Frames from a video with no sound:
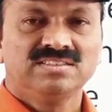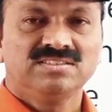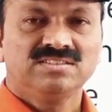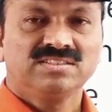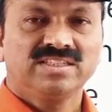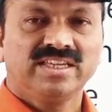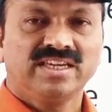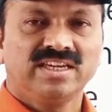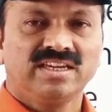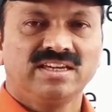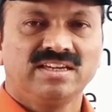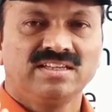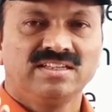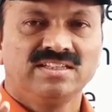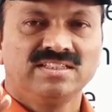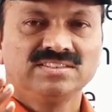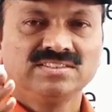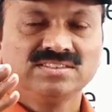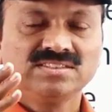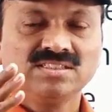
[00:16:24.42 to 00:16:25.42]
Okay,
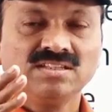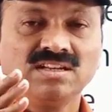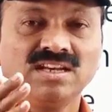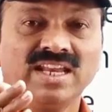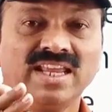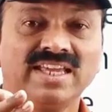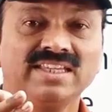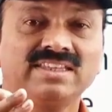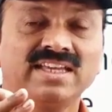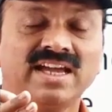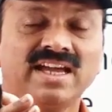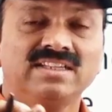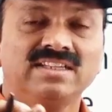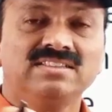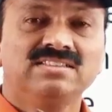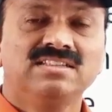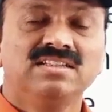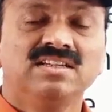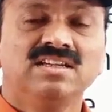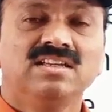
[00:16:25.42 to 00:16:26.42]
so like
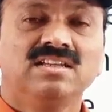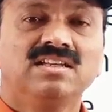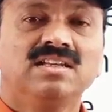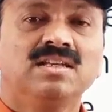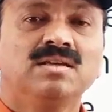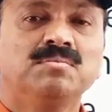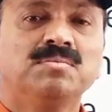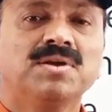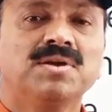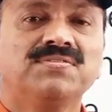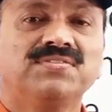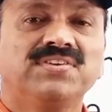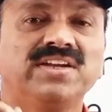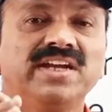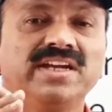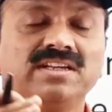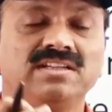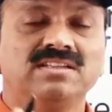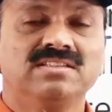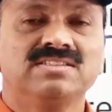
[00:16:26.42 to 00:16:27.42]
that, number of
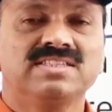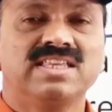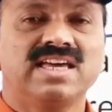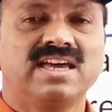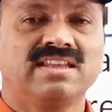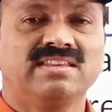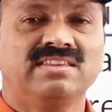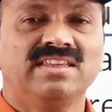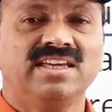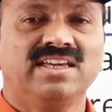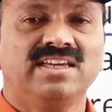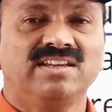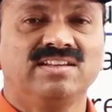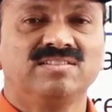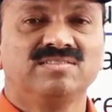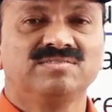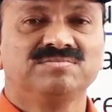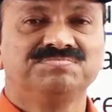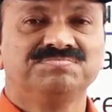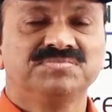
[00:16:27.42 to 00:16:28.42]
titles they are there.
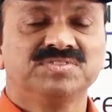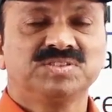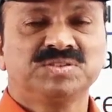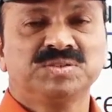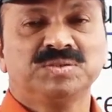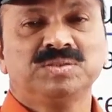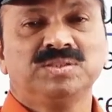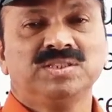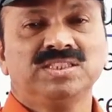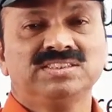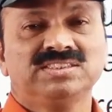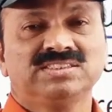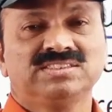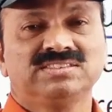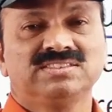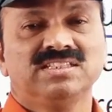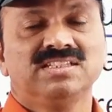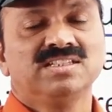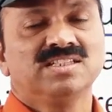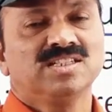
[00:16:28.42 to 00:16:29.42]
So
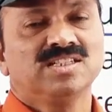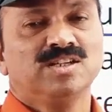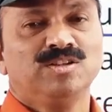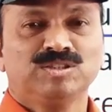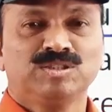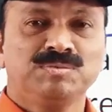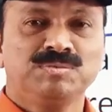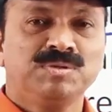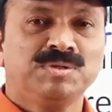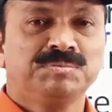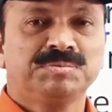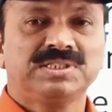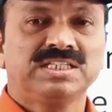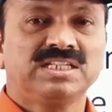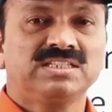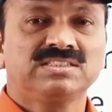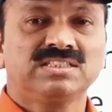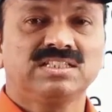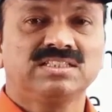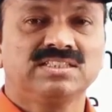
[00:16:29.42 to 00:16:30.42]
this Gautami
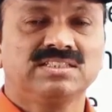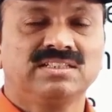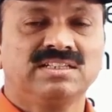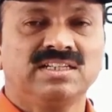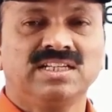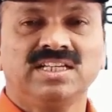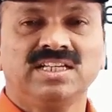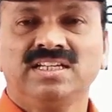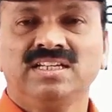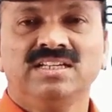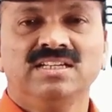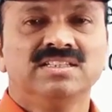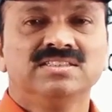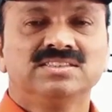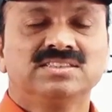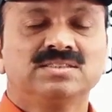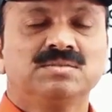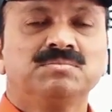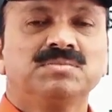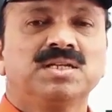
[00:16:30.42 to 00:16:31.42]
Putra Shatakarni,
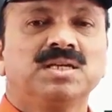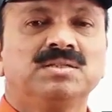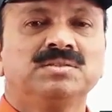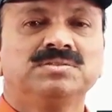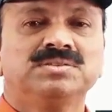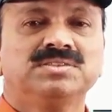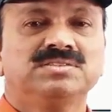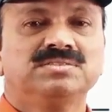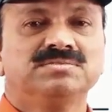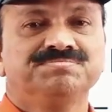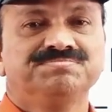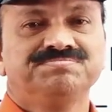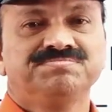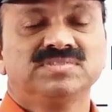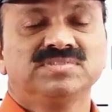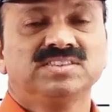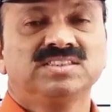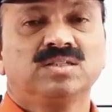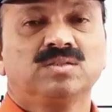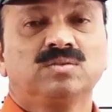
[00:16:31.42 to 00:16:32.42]
sometimes
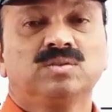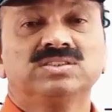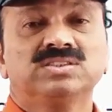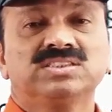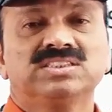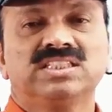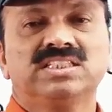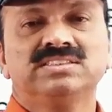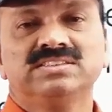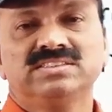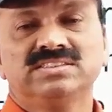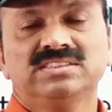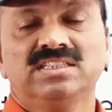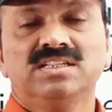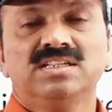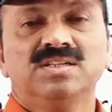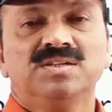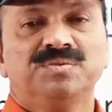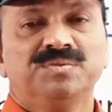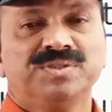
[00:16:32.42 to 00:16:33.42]
the
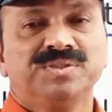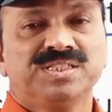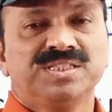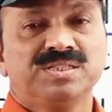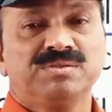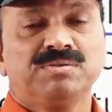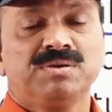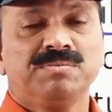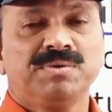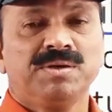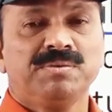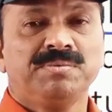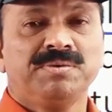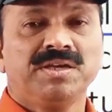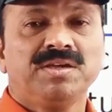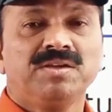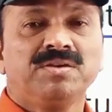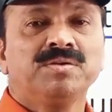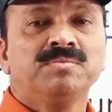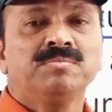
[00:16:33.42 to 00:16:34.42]
questions, whichever may be,
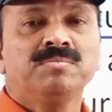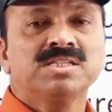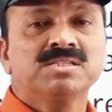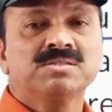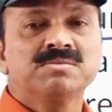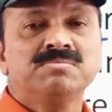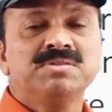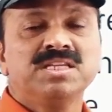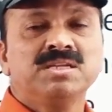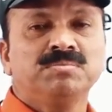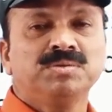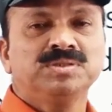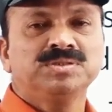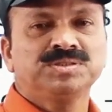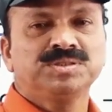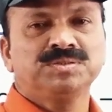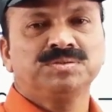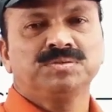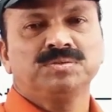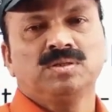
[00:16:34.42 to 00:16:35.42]
you must be in a
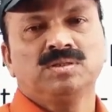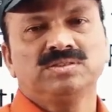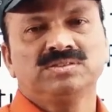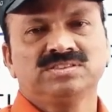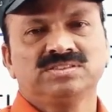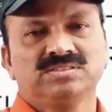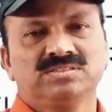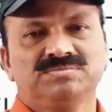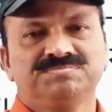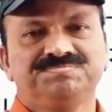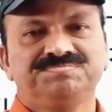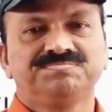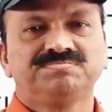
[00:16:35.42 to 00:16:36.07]
position to answer.